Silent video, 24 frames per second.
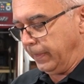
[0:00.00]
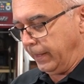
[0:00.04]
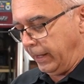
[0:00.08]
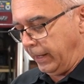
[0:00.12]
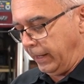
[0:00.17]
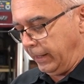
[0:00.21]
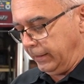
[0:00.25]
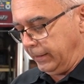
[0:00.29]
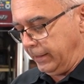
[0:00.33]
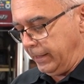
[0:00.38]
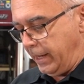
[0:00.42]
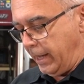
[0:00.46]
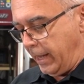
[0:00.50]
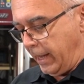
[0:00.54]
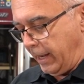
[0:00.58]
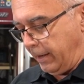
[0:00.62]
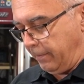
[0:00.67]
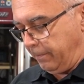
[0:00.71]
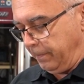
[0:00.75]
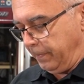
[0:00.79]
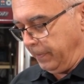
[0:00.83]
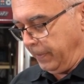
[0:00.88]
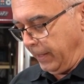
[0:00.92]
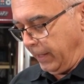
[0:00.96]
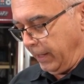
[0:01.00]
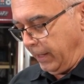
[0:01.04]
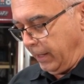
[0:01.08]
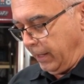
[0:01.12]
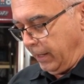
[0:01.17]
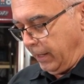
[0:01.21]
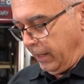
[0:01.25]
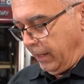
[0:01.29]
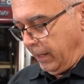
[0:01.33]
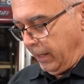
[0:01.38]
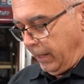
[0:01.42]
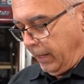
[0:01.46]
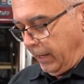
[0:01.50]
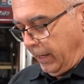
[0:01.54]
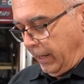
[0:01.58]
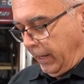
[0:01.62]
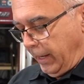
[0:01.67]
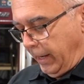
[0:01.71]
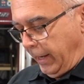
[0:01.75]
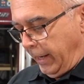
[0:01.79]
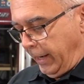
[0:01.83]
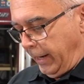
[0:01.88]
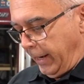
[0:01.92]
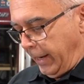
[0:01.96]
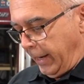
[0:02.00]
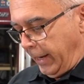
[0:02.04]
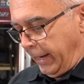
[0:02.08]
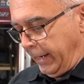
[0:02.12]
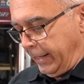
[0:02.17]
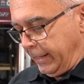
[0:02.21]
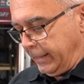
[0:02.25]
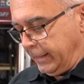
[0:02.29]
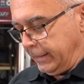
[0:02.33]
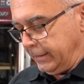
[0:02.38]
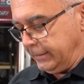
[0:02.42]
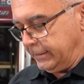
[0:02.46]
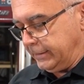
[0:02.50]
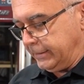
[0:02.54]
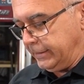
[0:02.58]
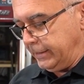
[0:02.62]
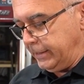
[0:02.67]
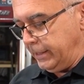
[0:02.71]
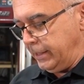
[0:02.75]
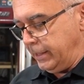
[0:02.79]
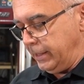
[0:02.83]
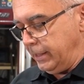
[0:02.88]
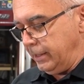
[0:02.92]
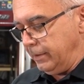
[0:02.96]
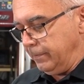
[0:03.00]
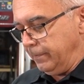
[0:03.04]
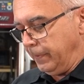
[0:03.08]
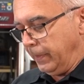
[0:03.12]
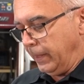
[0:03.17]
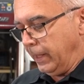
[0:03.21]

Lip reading: on the app, and I can see